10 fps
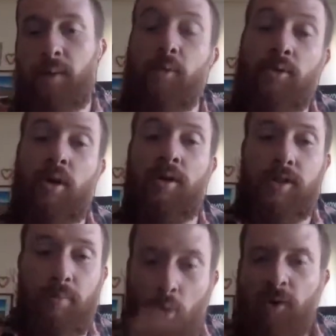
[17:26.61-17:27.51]
people trying to
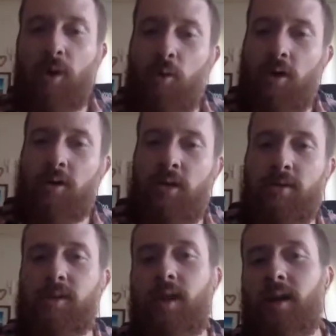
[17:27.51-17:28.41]
support that work on the
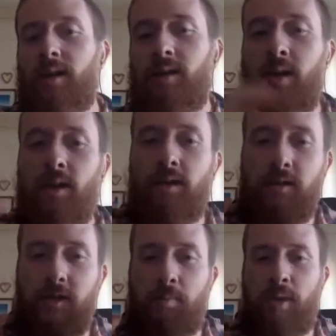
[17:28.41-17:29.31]
other side, and
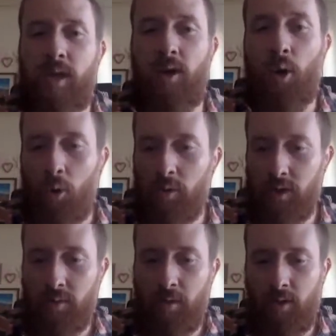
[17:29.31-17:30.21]
there's these big holes
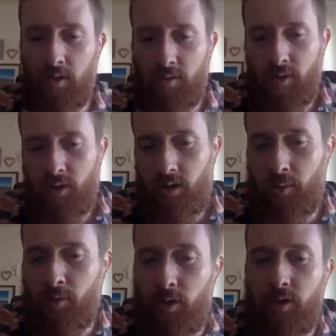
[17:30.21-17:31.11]
in the middle of just
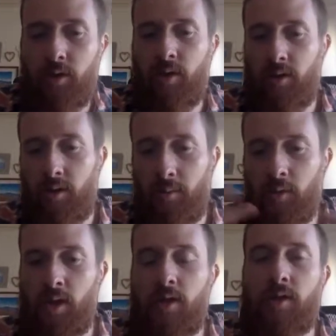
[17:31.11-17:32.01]
collaboration and
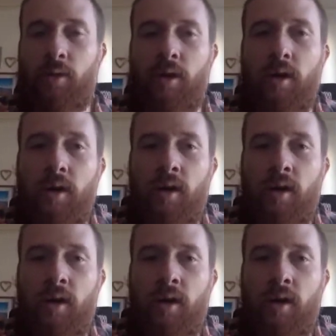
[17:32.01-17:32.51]
communication where